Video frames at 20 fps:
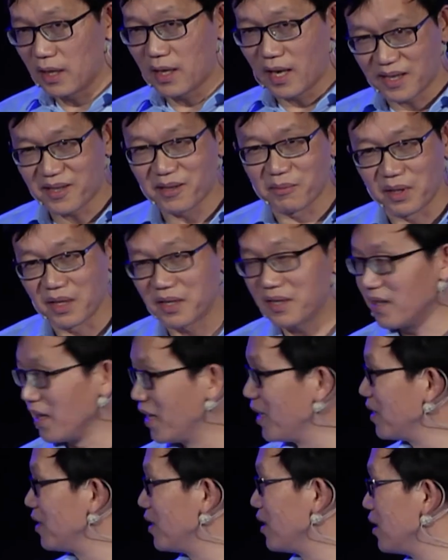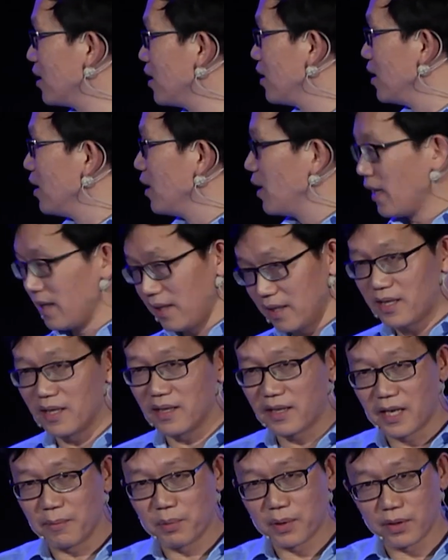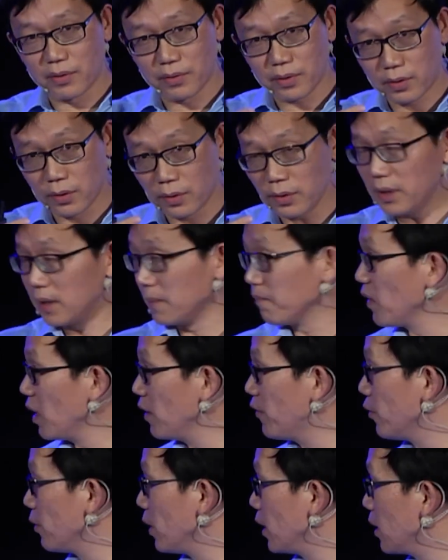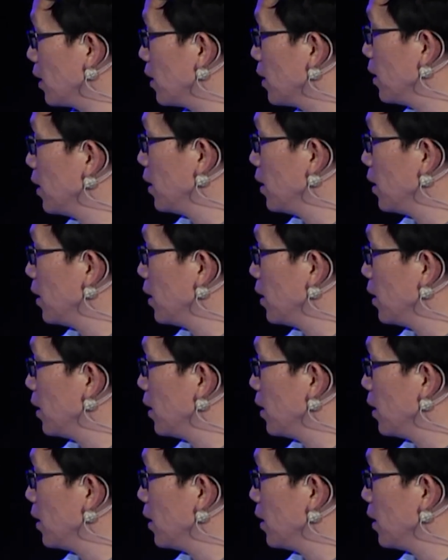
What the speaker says: customers, and it's keep growing. If we